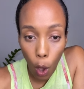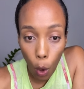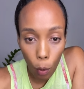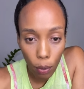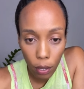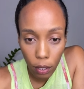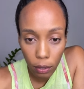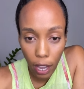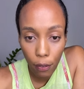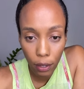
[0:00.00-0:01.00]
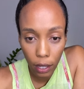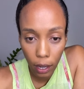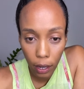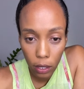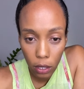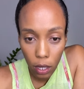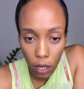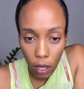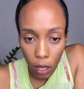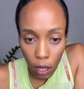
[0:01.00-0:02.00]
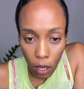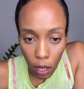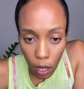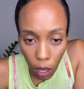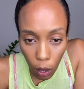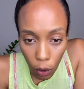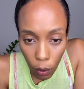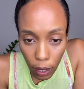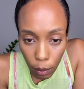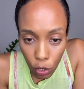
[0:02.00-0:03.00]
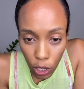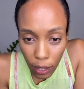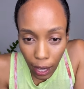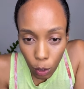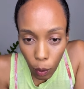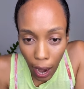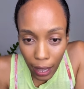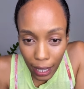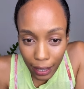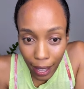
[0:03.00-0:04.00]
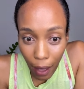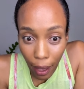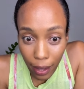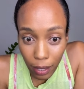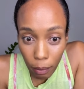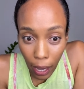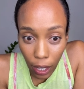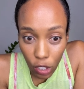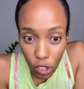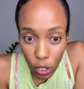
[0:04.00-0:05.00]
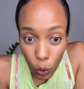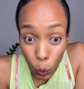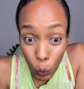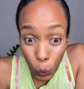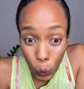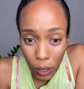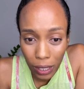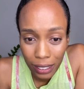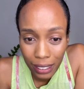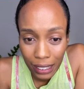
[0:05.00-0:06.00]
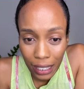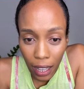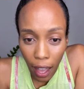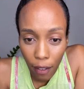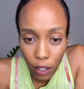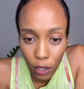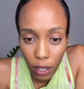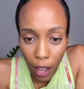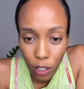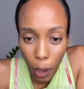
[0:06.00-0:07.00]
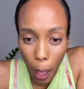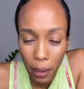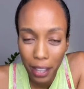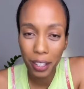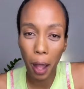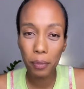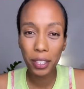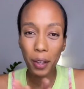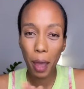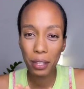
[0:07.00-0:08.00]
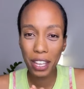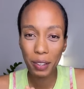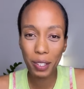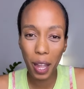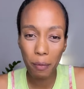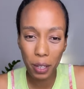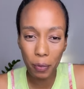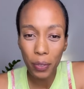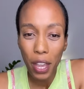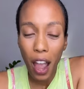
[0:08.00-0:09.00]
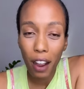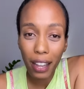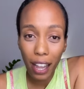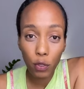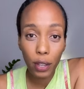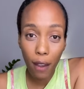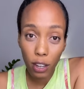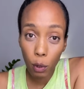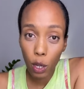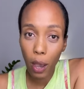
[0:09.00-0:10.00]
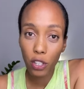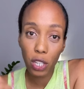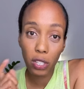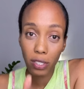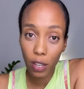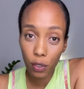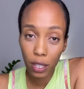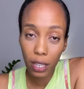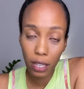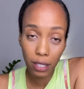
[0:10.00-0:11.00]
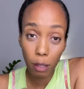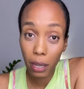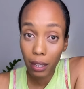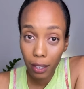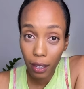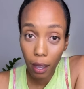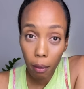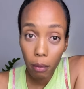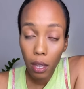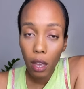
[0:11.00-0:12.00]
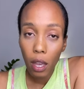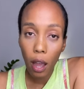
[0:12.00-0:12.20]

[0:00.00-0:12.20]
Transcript: hope. Definitely there is. OMG, that's why I leak now, SMH. Ooh. I learned a lot. So happy I stopped. So happy that you stopped too. All right, guys, if you have any more questions, definitely send me a DM